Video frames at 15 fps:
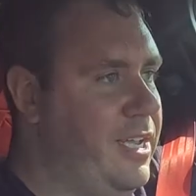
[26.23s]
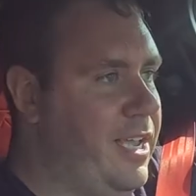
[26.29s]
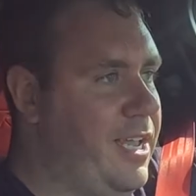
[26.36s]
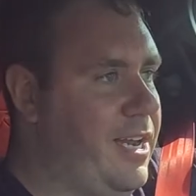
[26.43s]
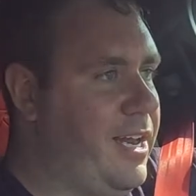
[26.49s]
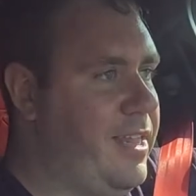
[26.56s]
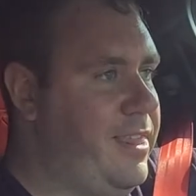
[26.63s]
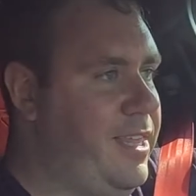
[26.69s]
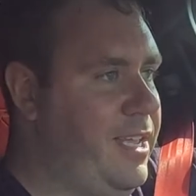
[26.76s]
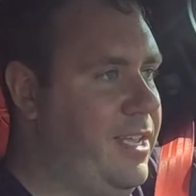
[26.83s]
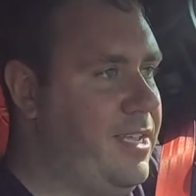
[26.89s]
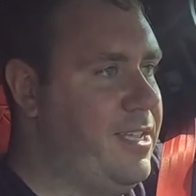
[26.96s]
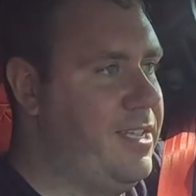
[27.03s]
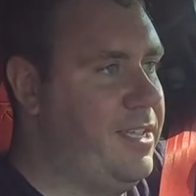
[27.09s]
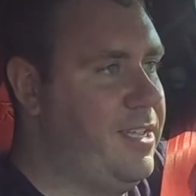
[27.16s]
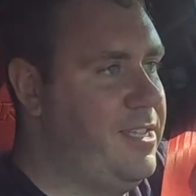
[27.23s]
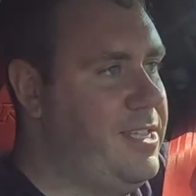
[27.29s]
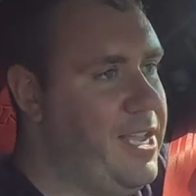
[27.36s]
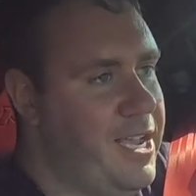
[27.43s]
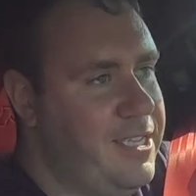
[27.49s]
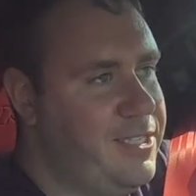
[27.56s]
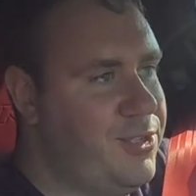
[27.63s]
And I think,
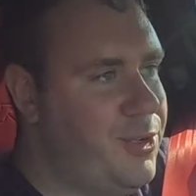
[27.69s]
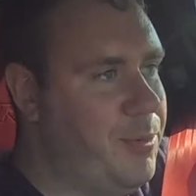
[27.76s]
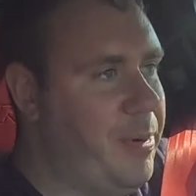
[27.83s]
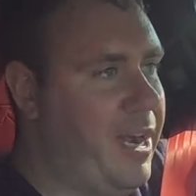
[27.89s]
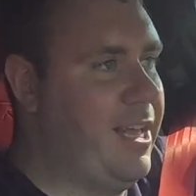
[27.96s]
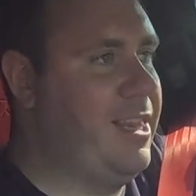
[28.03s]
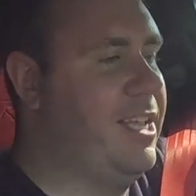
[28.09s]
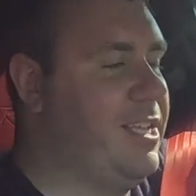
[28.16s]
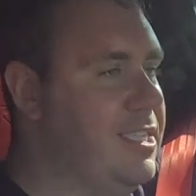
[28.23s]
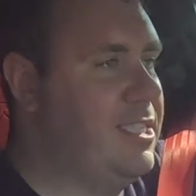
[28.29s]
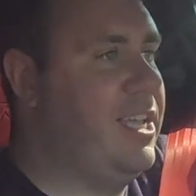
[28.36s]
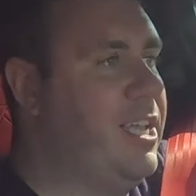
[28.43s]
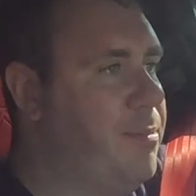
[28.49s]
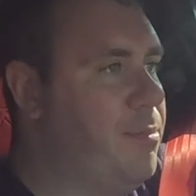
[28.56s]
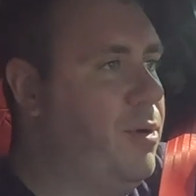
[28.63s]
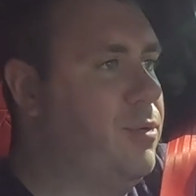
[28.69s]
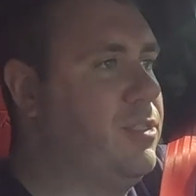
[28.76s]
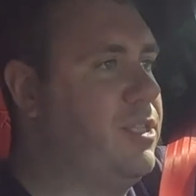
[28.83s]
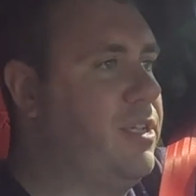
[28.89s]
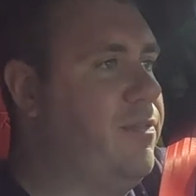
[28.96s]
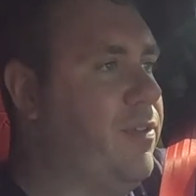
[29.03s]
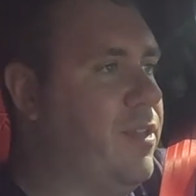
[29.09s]
yes, you buy the intake
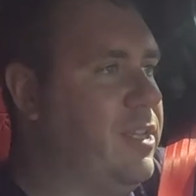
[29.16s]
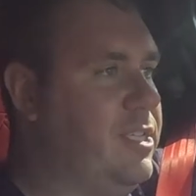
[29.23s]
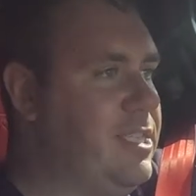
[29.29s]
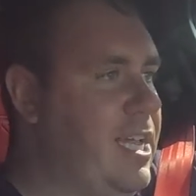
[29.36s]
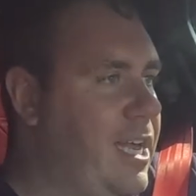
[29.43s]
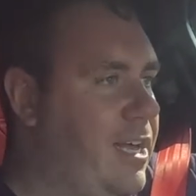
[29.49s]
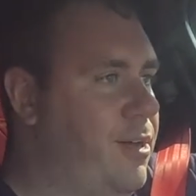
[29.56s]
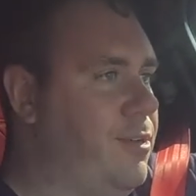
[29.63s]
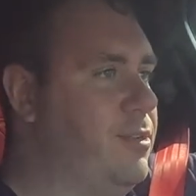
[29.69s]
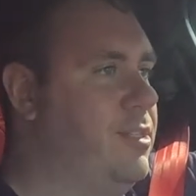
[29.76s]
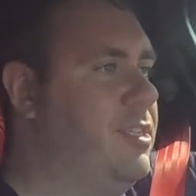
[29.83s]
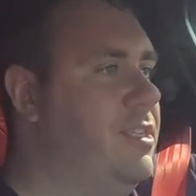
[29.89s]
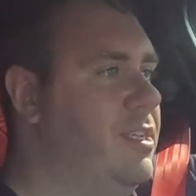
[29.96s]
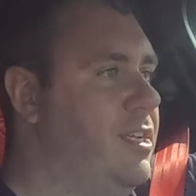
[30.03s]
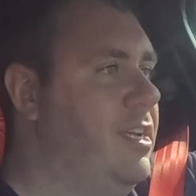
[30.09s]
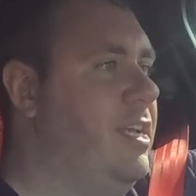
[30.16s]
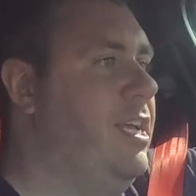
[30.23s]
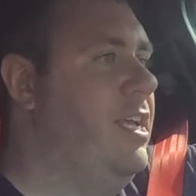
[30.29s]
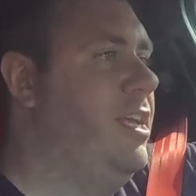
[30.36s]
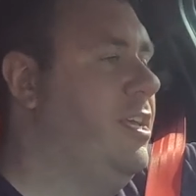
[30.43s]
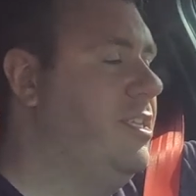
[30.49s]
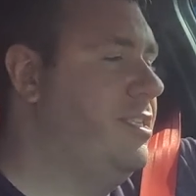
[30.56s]
mostly for the
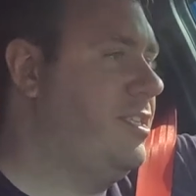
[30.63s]
sound.